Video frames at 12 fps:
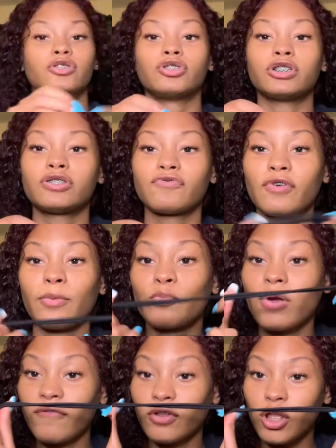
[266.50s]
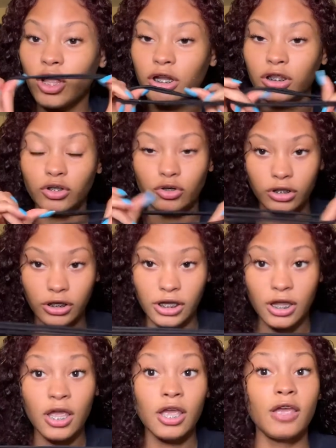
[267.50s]
are just from Revlon. Literally,
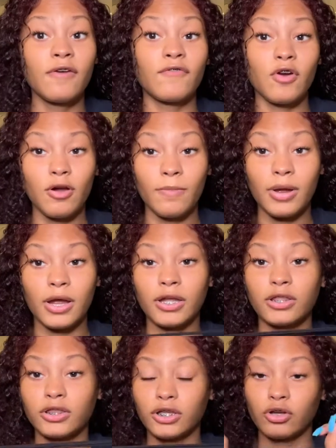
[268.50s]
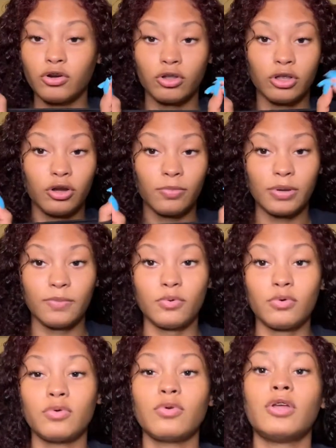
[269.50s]
for all my thick curly hair
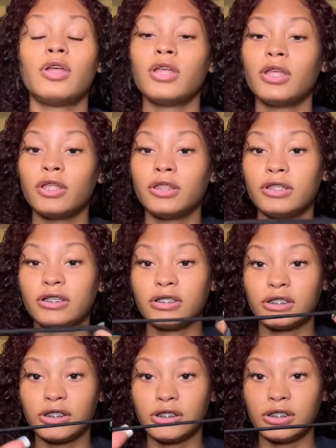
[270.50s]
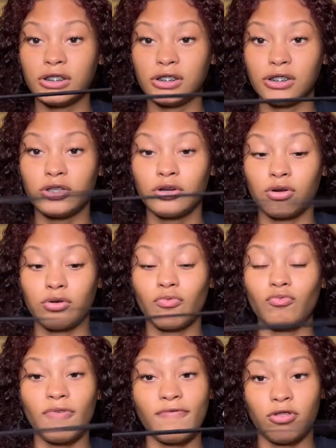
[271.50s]
people, this is the
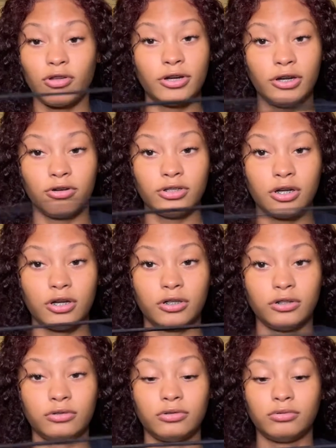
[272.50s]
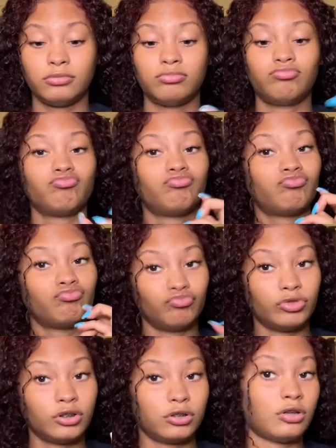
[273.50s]
Revlon hair ties.
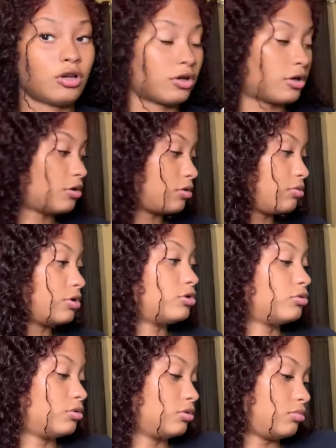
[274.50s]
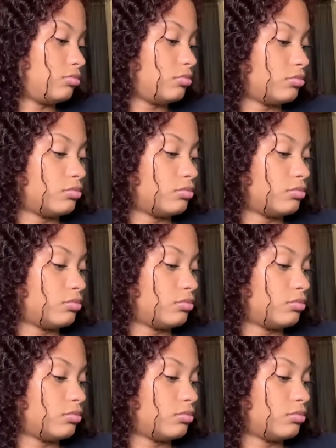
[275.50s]
Y'all gotta go get you some,